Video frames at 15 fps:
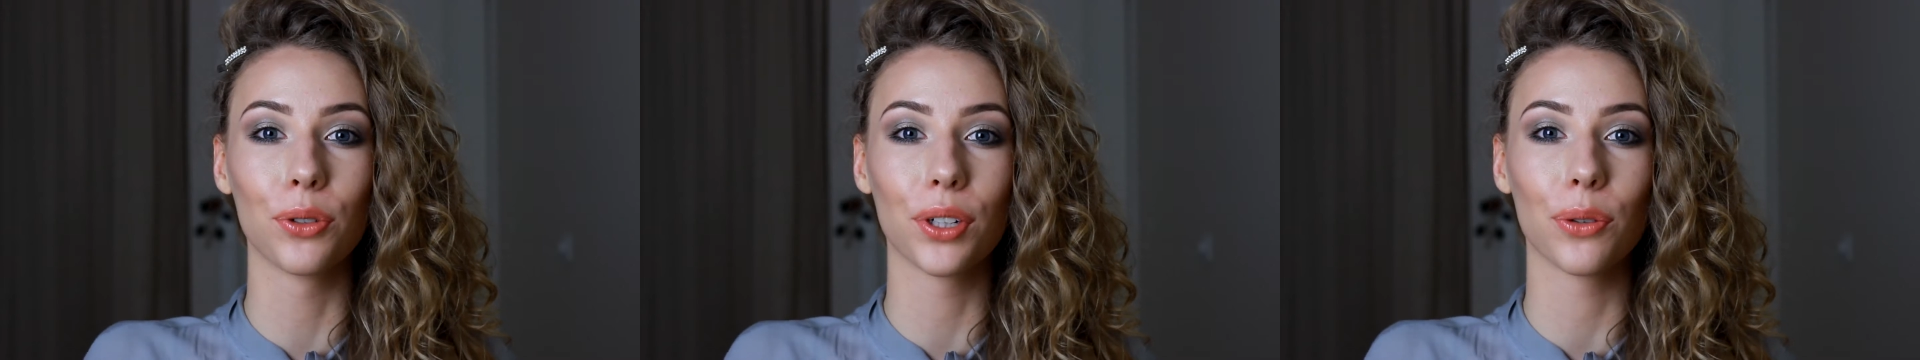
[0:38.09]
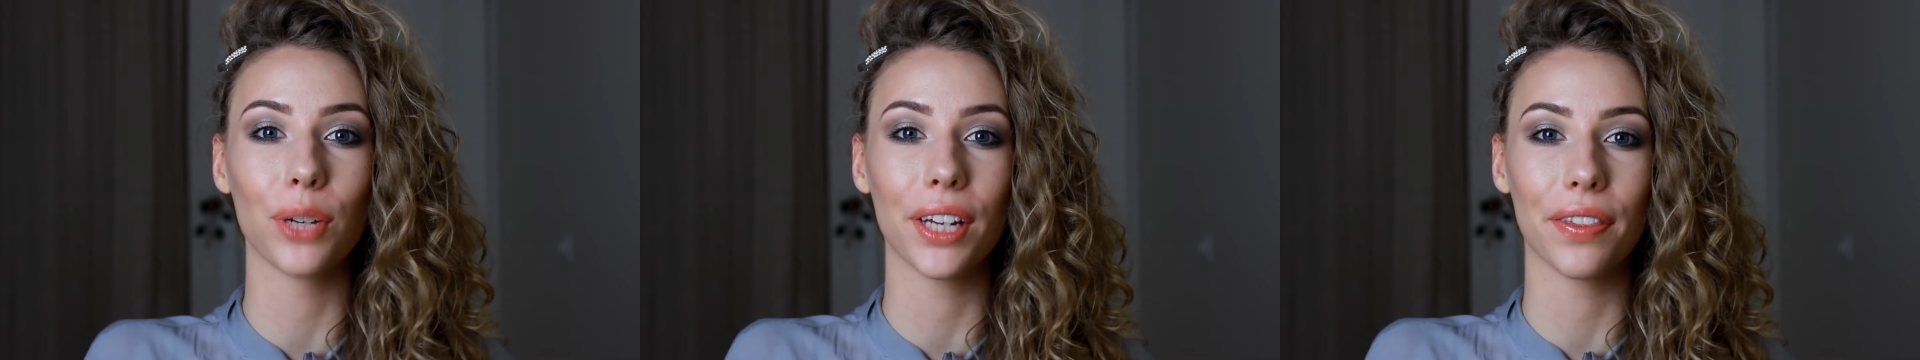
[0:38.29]

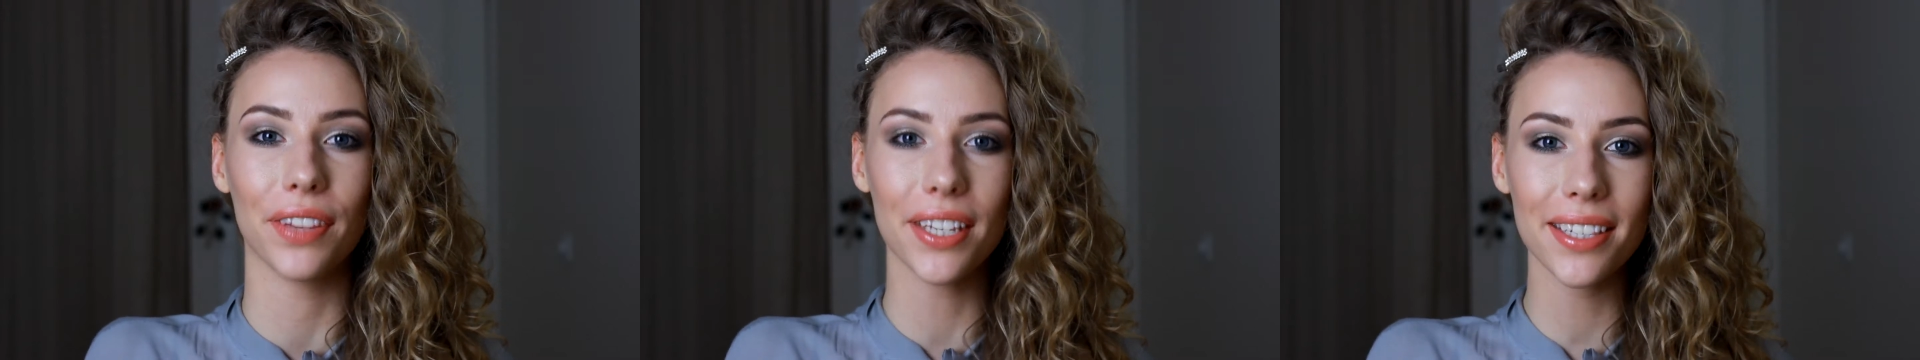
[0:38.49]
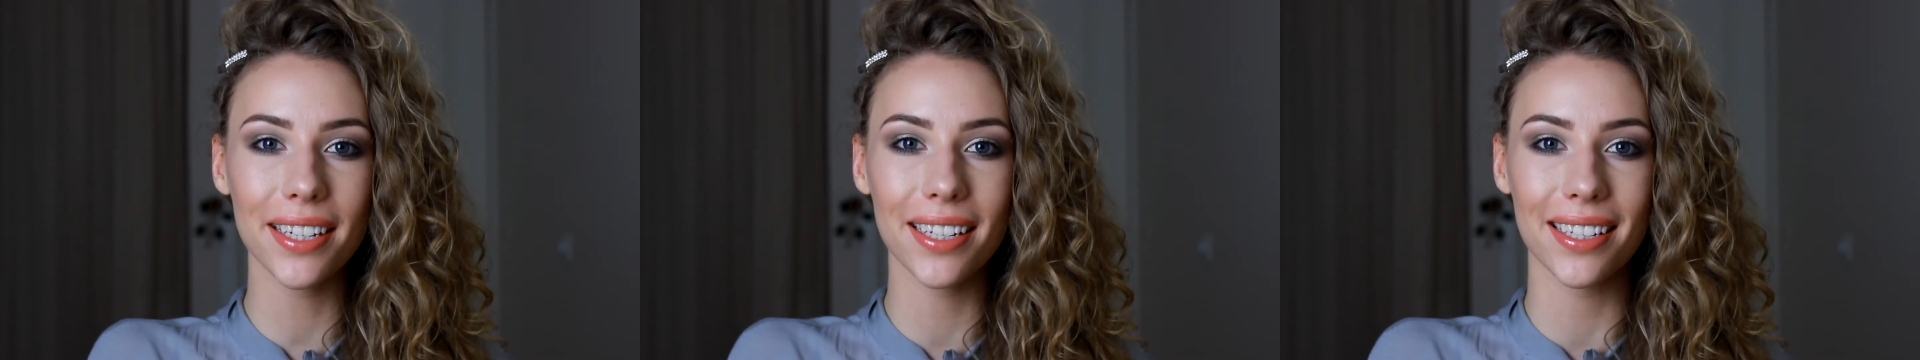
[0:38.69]
recreate
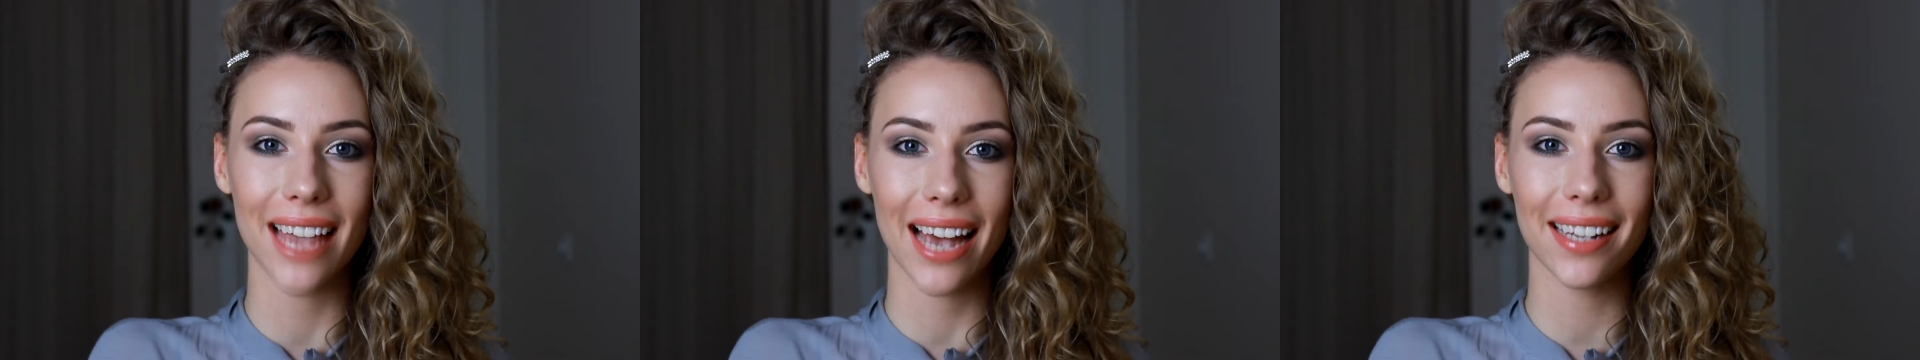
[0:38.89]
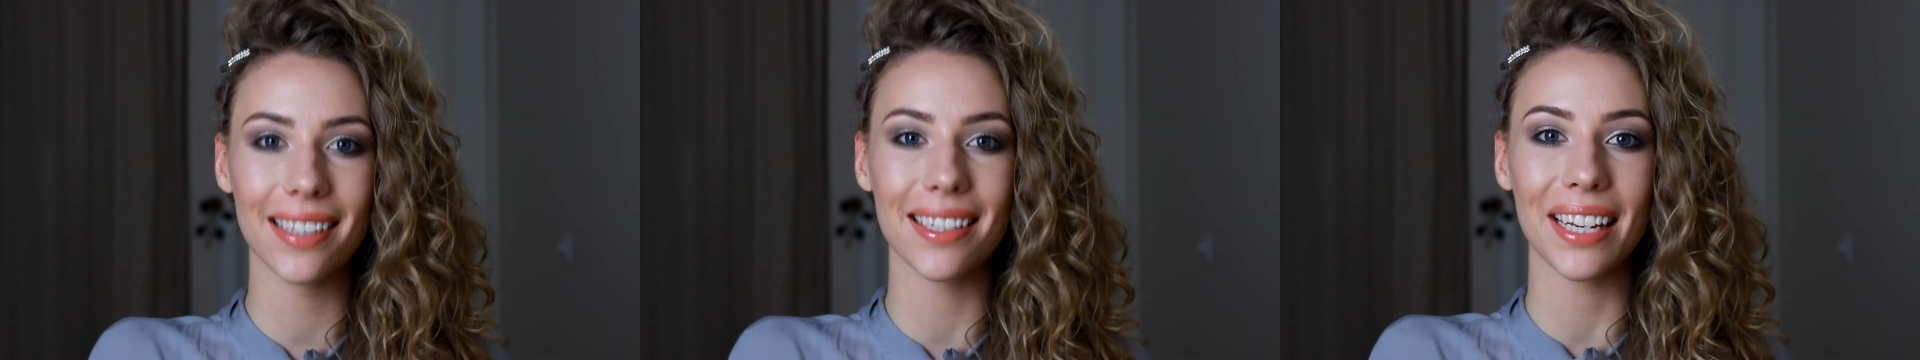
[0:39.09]
this
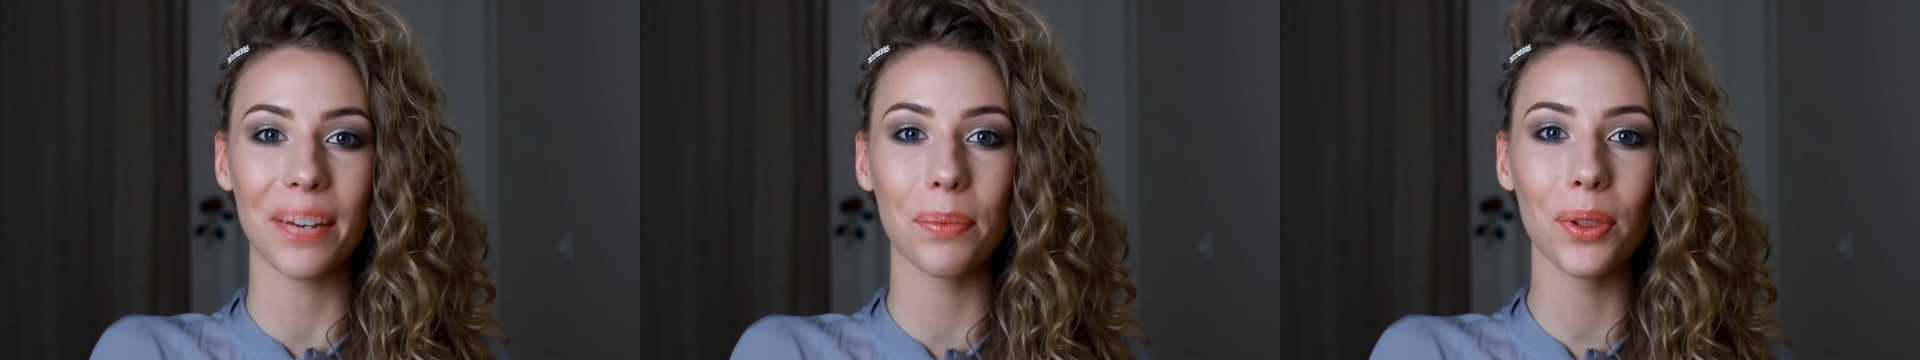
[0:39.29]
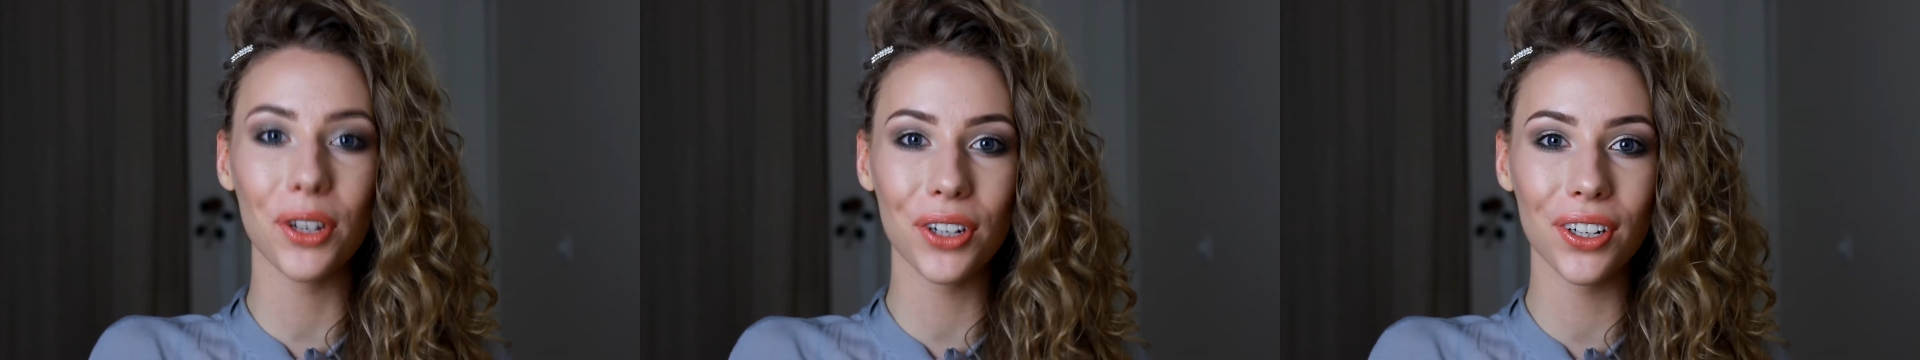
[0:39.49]
exact
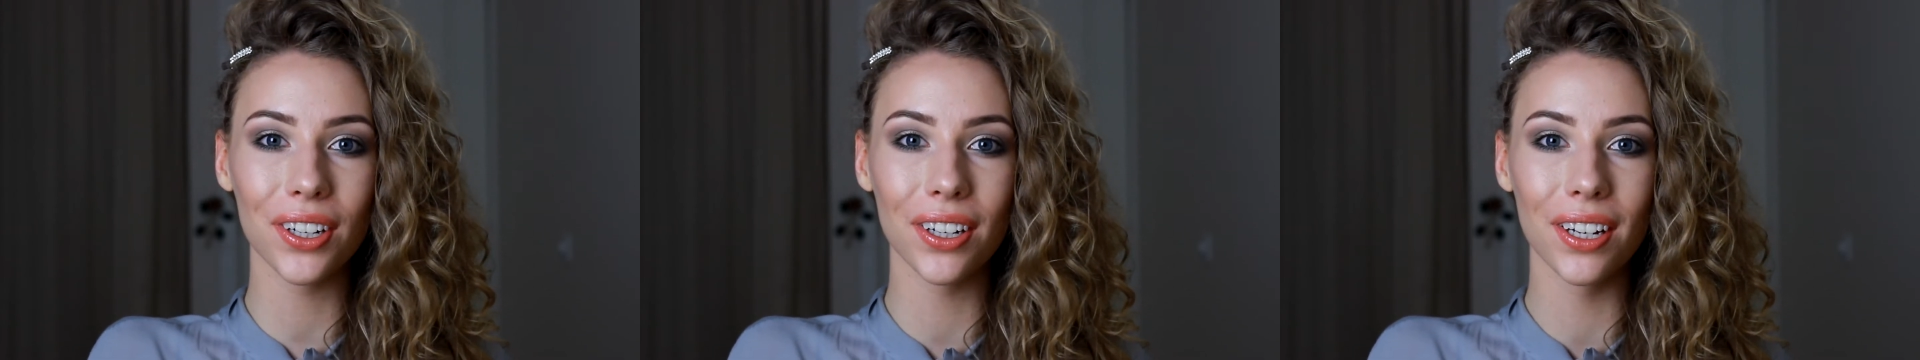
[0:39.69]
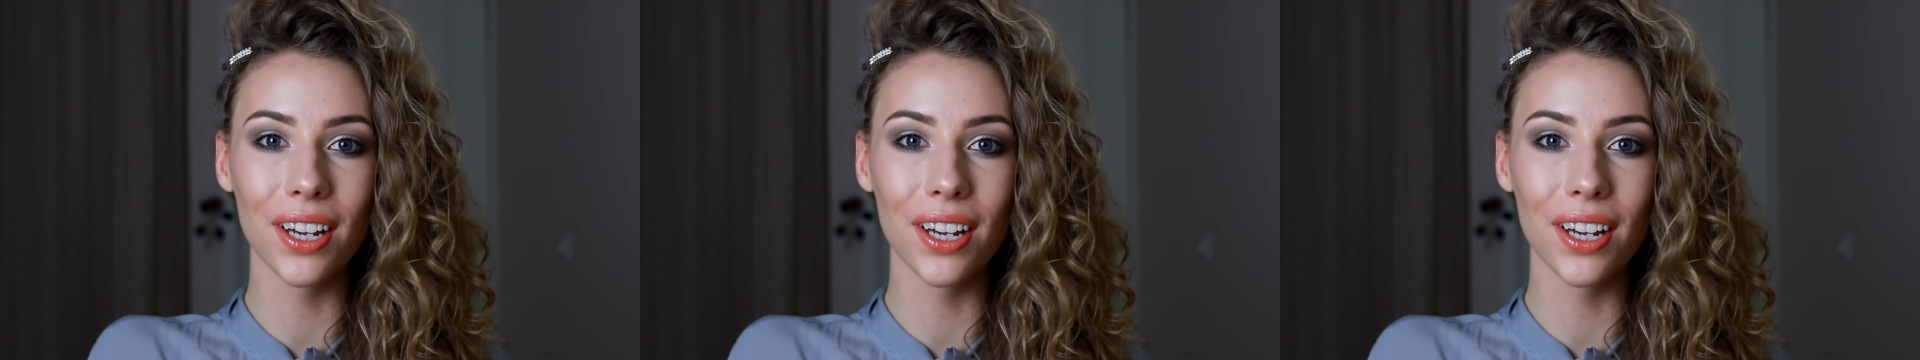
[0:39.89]
same look.